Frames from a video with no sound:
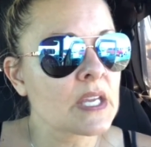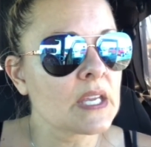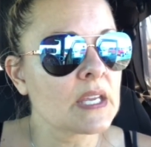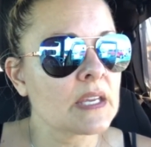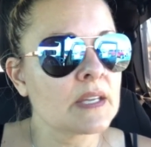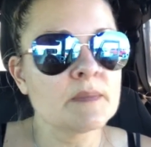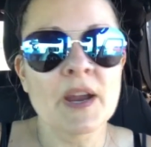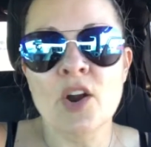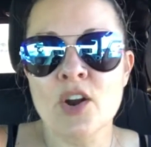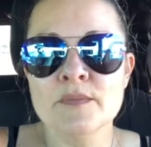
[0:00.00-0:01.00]
and
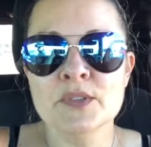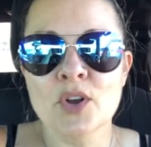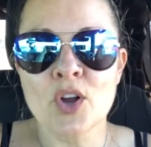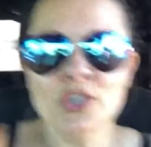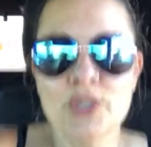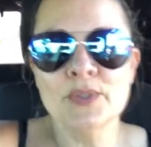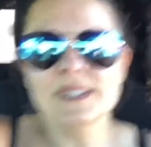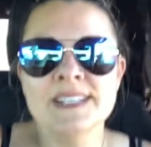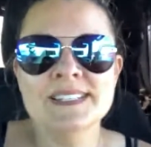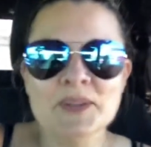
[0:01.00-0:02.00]
my arms are all
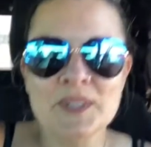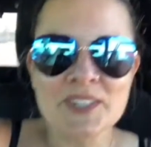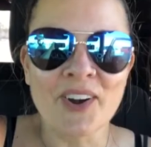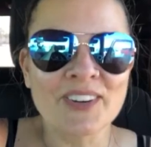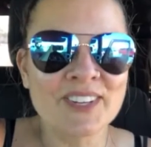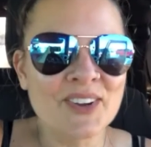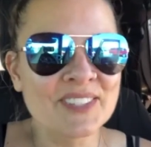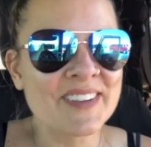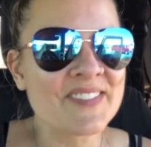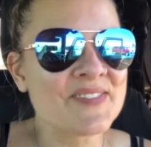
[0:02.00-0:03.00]
googly, so it's hard to
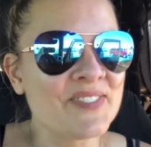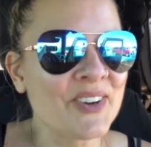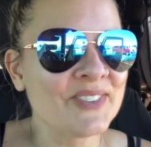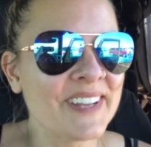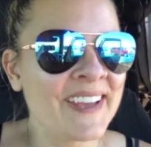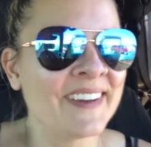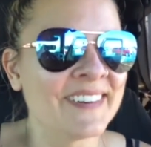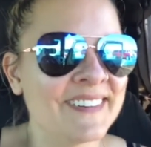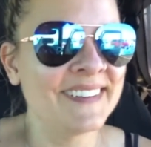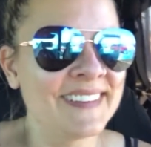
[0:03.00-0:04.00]
hold up the phone
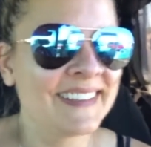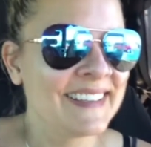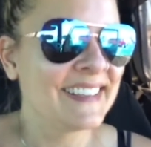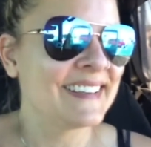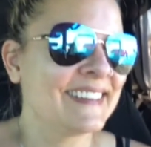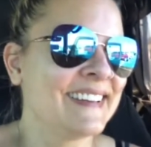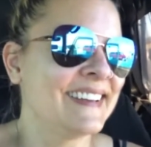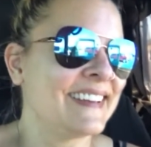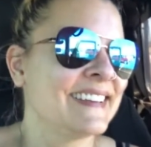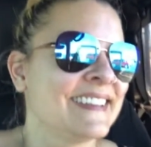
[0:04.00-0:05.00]
now.
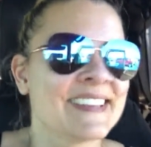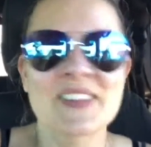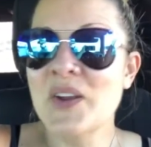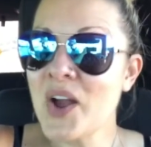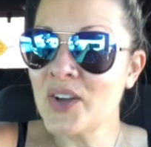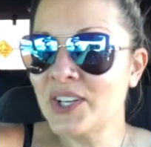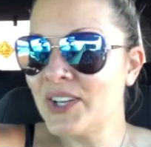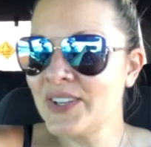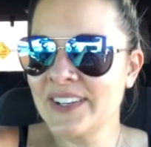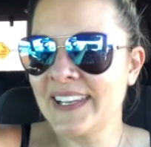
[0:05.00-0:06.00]
They're all
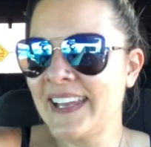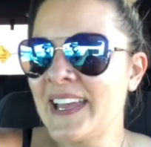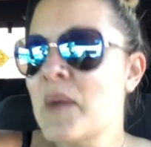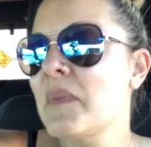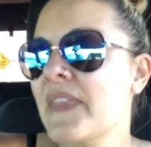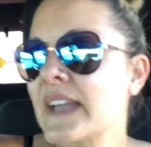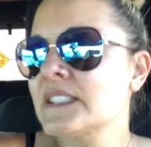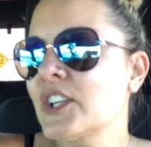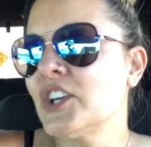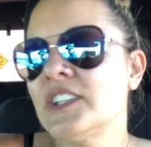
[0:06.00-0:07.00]
googly, but
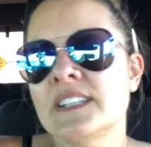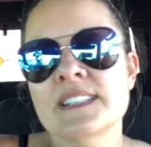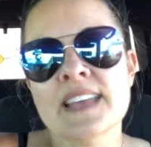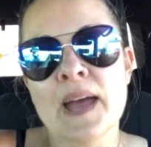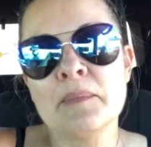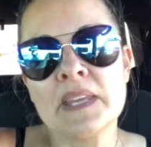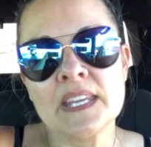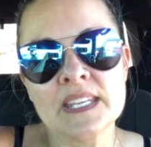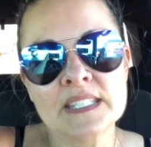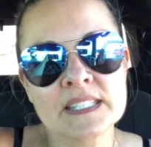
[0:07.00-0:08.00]
that's good because that
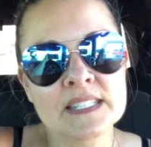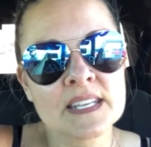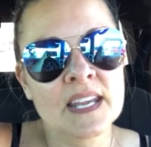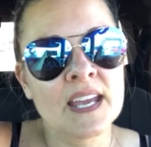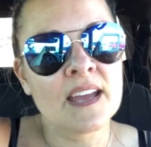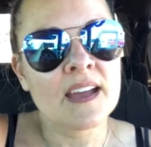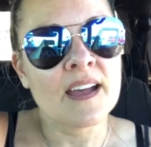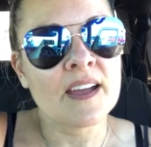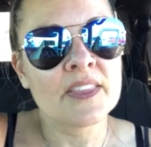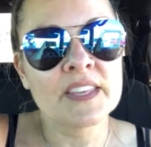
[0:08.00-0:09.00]
means
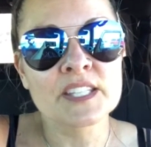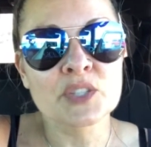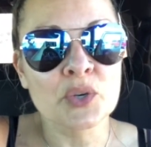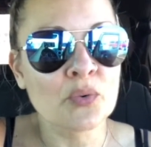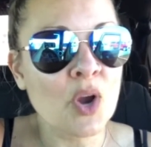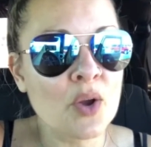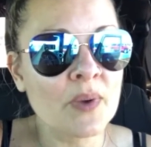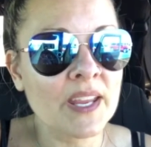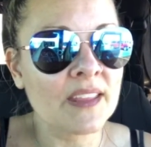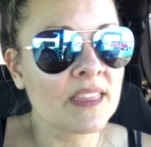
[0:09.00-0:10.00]
things are
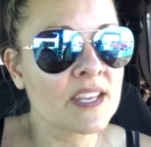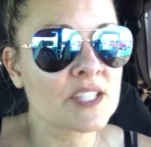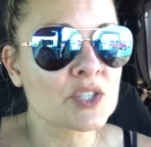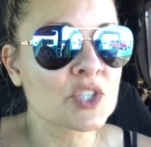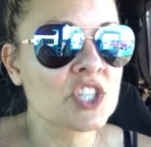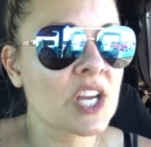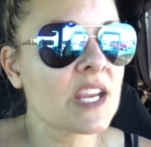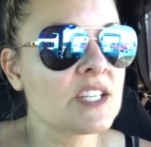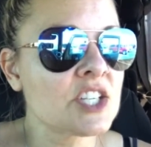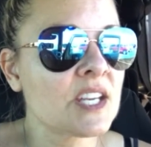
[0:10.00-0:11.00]
growing, things are
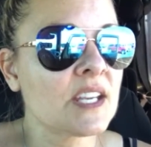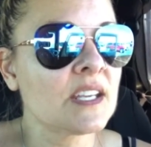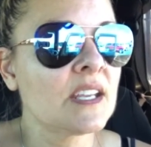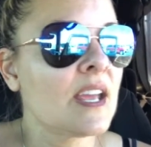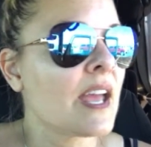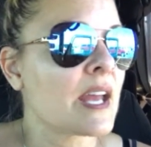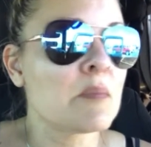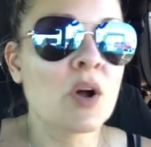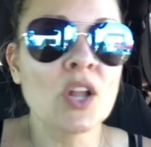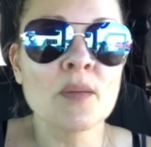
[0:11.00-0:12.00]
changing, and
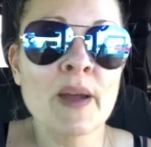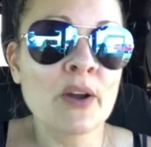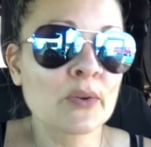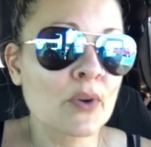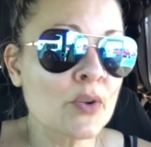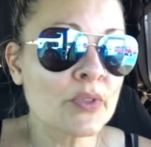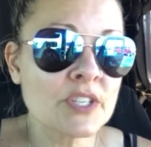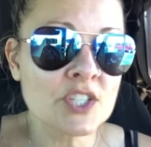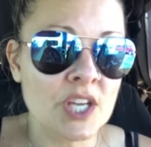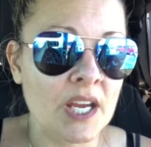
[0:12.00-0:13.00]
I'm all about growth
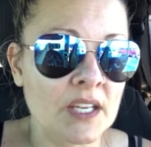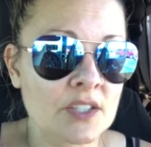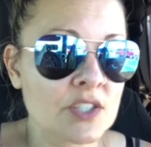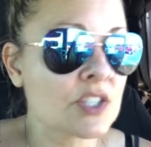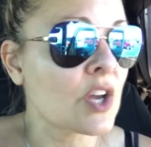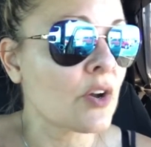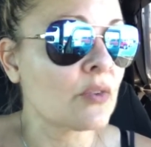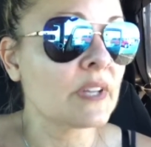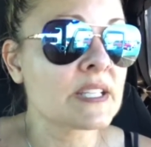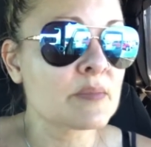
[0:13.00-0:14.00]
and change,
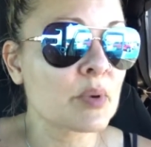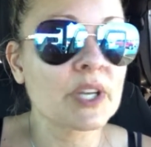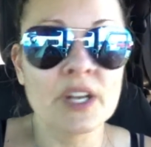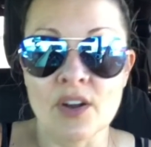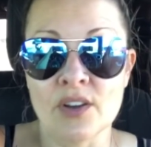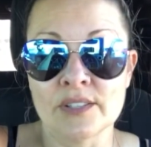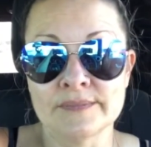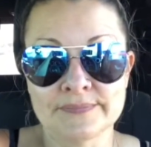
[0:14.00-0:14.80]
so let's bring it on.